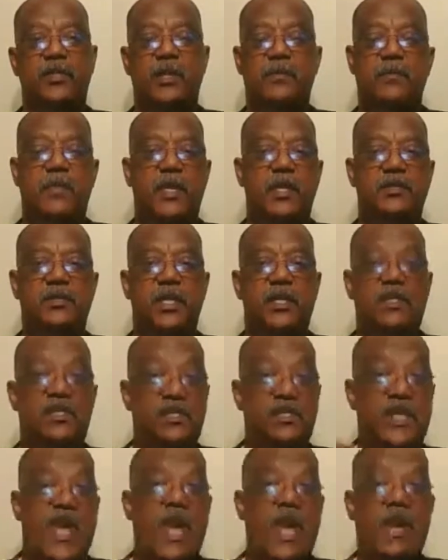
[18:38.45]
That means that
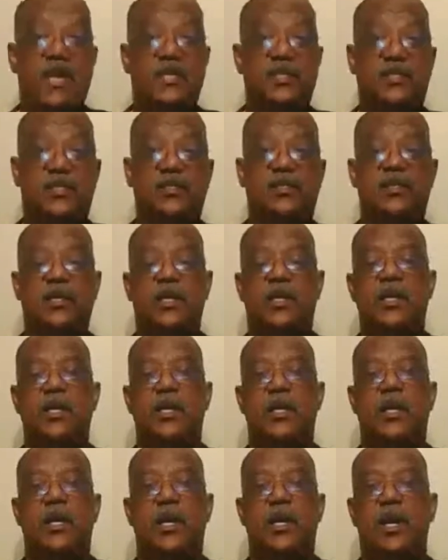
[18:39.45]
status
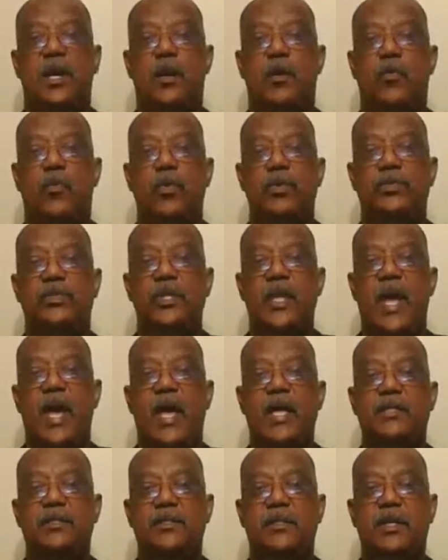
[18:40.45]
was
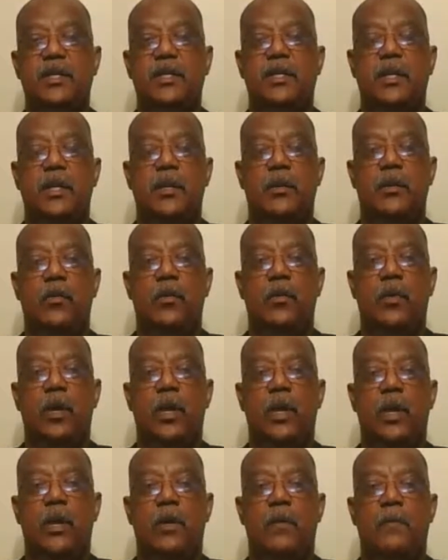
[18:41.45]
not
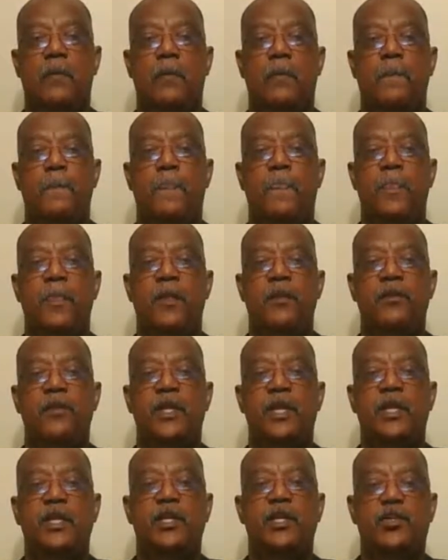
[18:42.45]

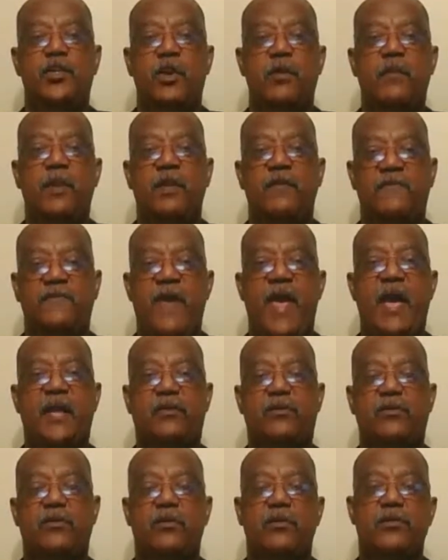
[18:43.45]
the determining
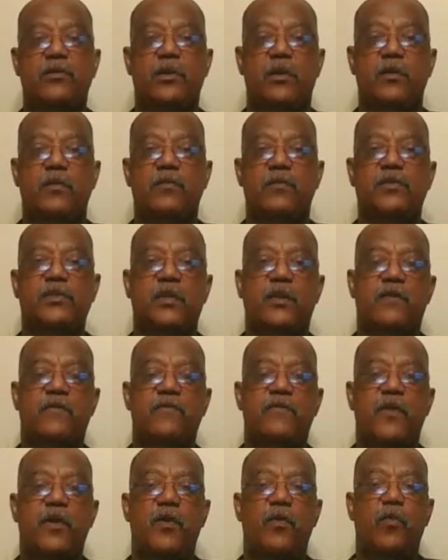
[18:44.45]
factor in terms
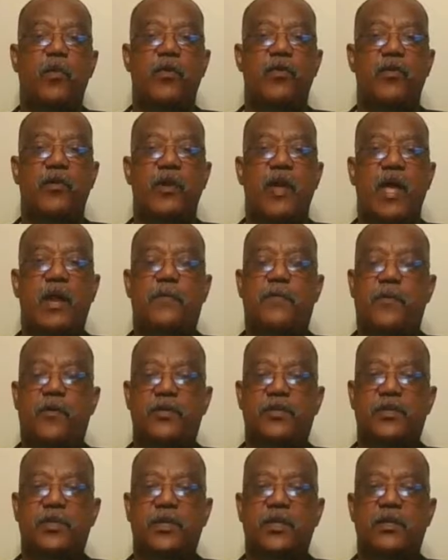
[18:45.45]
of whether or not a
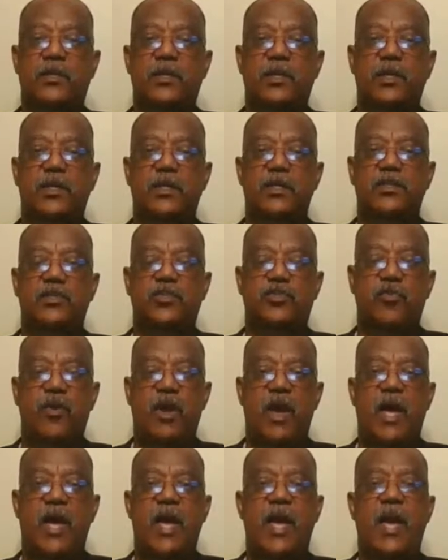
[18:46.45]
person is
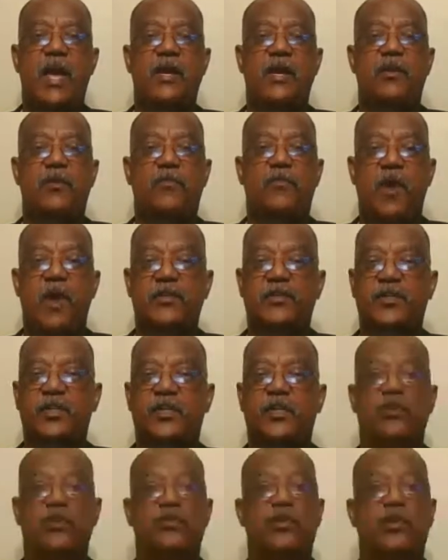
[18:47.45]
tried or
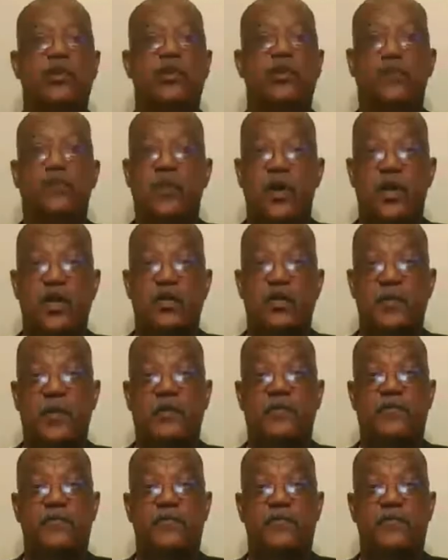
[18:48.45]
prosecuted or punished